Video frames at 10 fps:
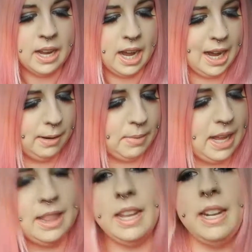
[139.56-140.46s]

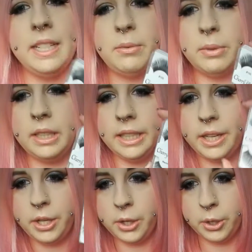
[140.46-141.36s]
And they're these really
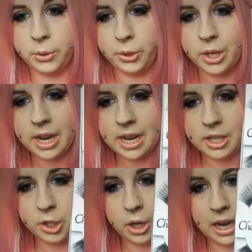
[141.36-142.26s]
huge,
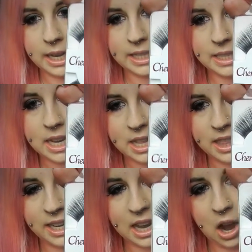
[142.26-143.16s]
giant
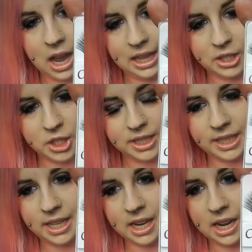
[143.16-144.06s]
thick eyelashes
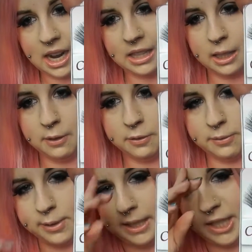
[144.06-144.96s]
here. I love
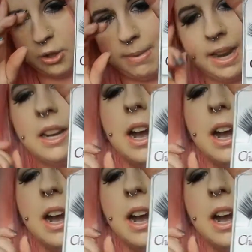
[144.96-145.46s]
really dramatic